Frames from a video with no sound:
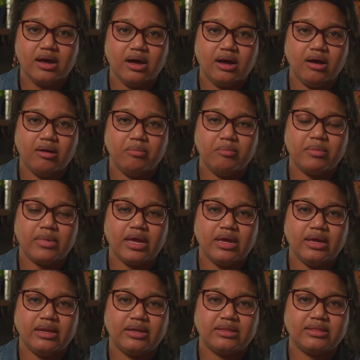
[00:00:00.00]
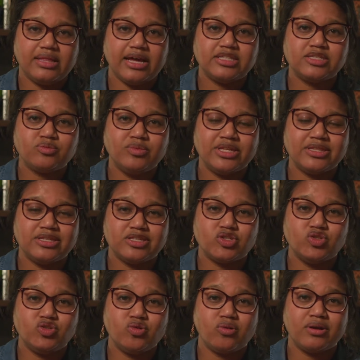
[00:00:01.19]
And that's when the
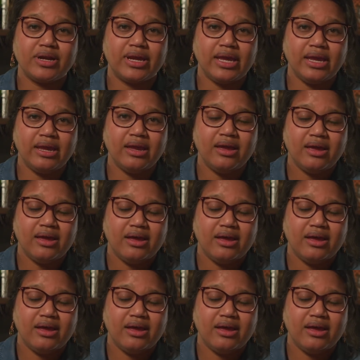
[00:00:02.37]
story,